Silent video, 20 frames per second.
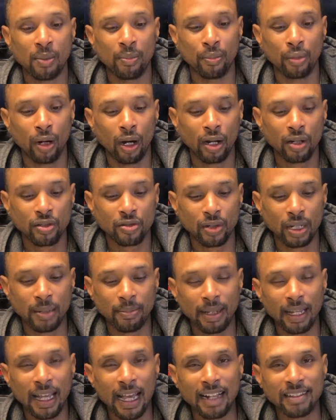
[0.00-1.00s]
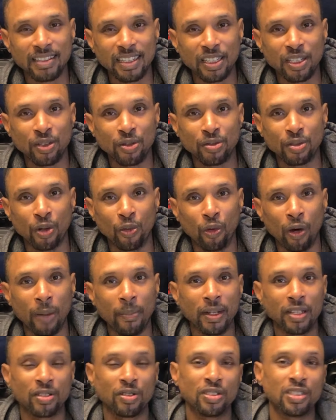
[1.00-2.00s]
Broadream, they actually use a
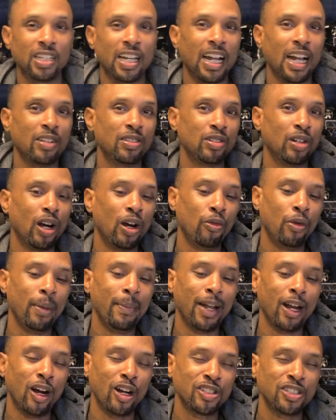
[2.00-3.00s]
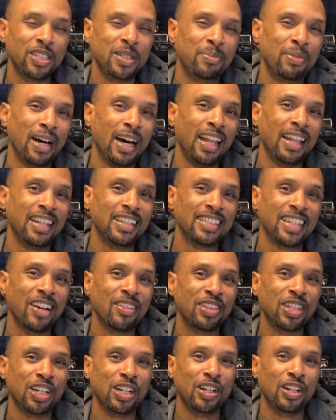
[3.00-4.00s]
woman. So shout out to our women R C pilots
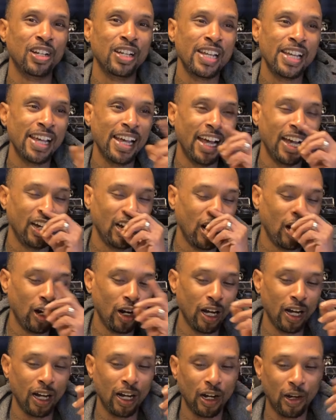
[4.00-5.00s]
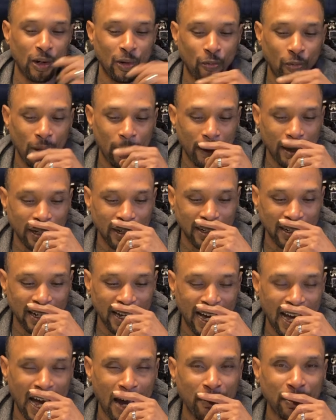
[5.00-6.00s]
out there and our uh, women
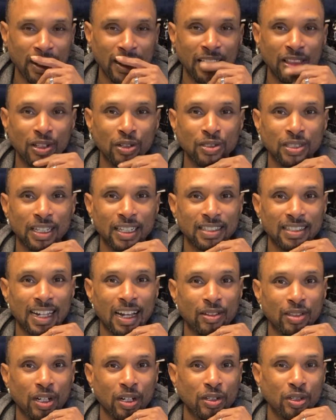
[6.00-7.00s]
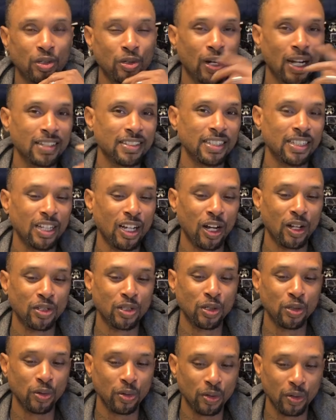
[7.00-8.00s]
hobby enthusiasts out there too. I see y'all
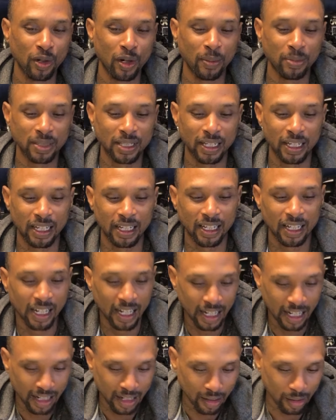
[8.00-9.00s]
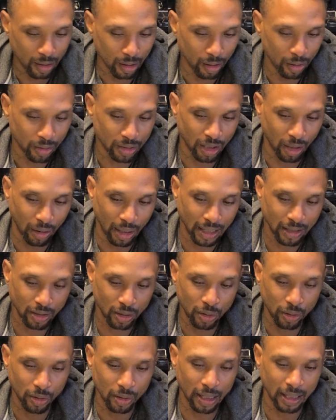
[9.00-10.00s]
too, you know what I'm saying? You know, so that's
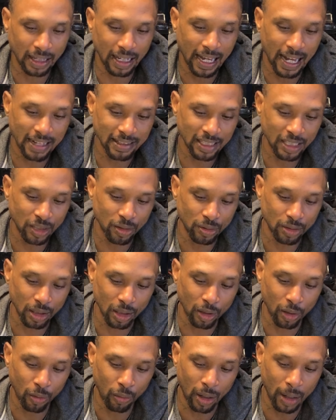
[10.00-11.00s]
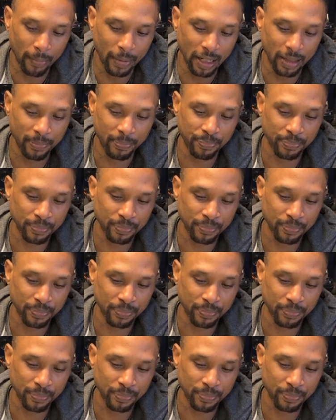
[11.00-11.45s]
cool that they actually use a little woman.